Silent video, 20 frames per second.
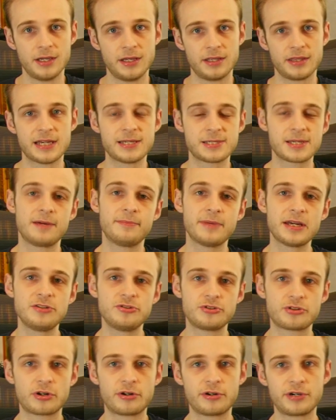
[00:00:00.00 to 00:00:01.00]
There's our main
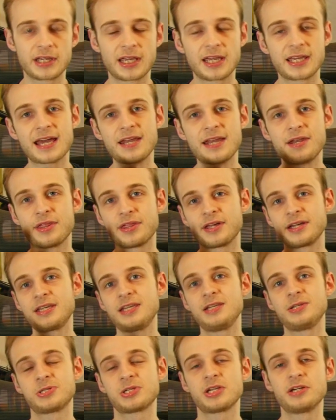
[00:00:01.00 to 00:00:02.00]
drawing again.
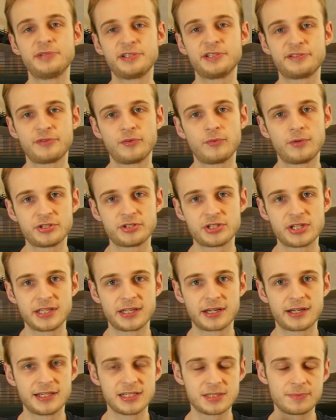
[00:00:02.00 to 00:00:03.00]
Thank you so much for watching
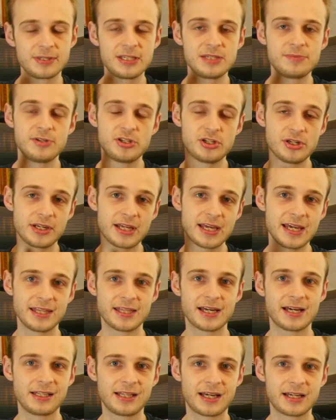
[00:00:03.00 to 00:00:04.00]
guys. Please be sure to hit
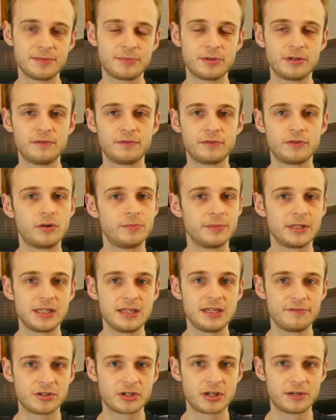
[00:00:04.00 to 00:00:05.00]
that like button for me,
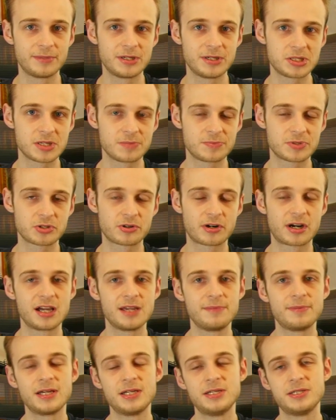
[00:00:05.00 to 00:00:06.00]
leave a comment,
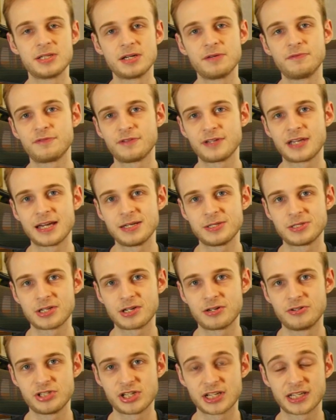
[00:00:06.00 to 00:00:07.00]
subscribe, and don't forget to
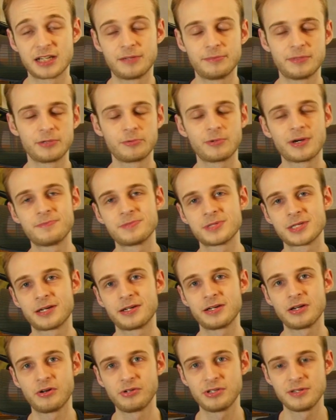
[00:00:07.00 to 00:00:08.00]
go and check out my
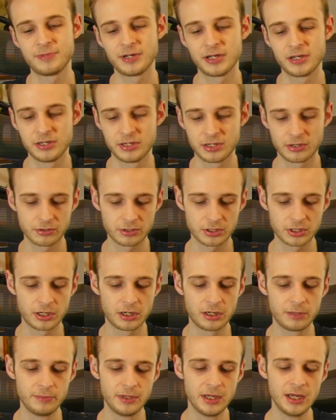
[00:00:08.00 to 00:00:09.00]
website,
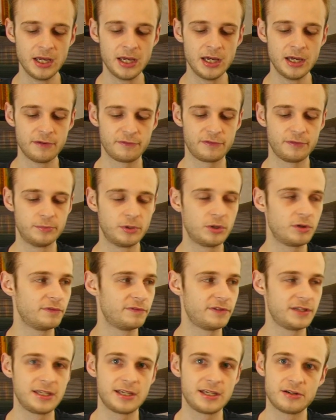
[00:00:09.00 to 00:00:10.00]
ollieburton.com, for more
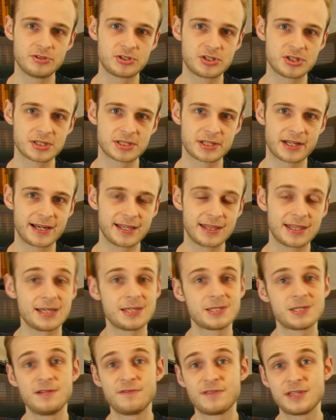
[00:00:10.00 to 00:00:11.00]
videos just like
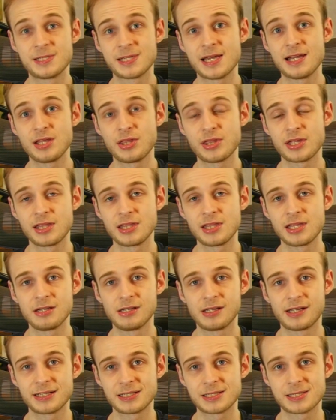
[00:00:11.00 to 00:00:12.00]
this. And if there's anything that you'd
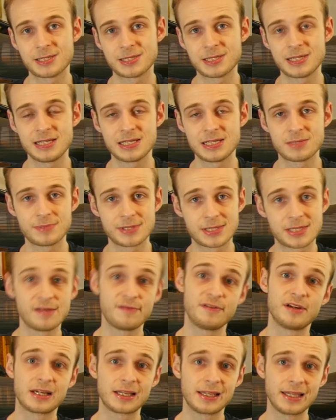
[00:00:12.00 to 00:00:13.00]
like to see
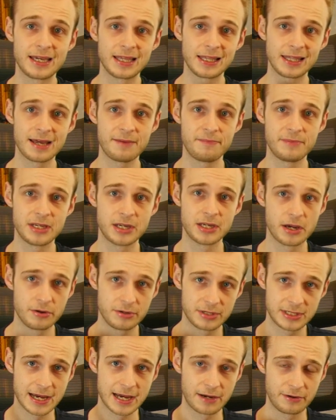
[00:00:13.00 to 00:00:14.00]
specifically, let me know
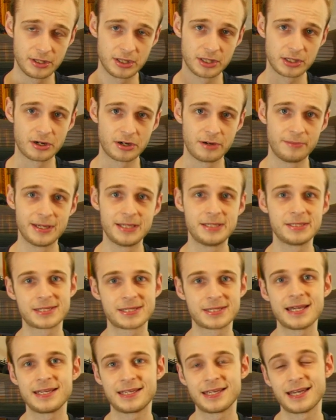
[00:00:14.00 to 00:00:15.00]
down in the comments.
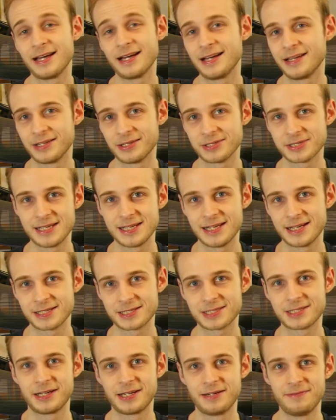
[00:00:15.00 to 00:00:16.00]
Take care and I'll see you
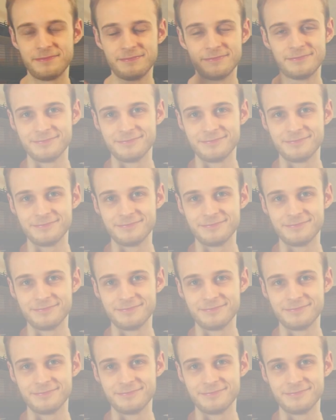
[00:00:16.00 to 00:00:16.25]
next time.